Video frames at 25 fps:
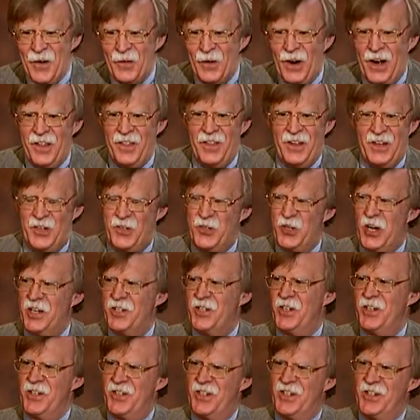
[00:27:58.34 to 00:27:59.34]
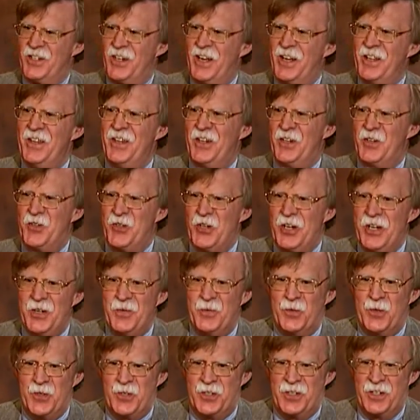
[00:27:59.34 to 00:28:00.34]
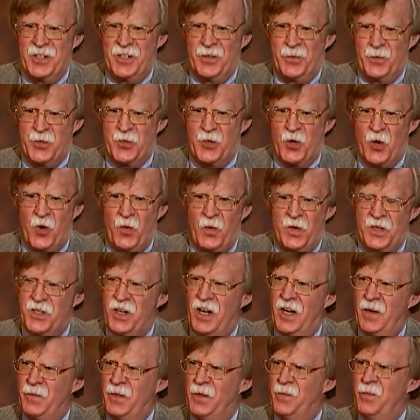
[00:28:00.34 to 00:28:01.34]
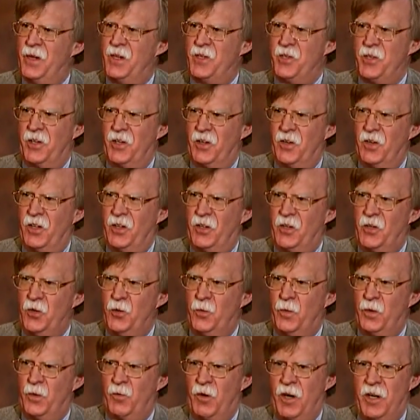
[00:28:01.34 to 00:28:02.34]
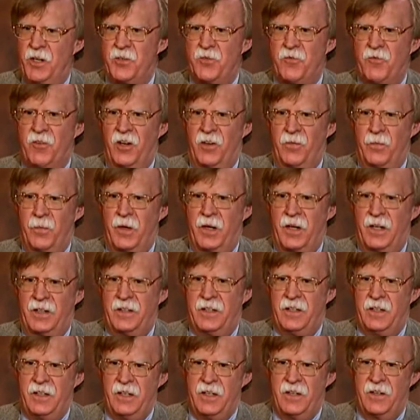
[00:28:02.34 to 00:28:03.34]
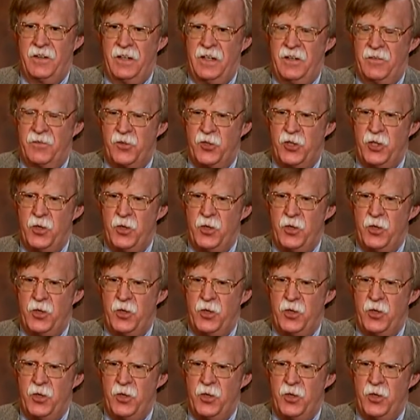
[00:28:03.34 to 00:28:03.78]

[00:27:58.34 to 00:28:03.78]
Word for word: I think Jesse's is. I think Jean was always optimistic on the human rights front, but I tell you, if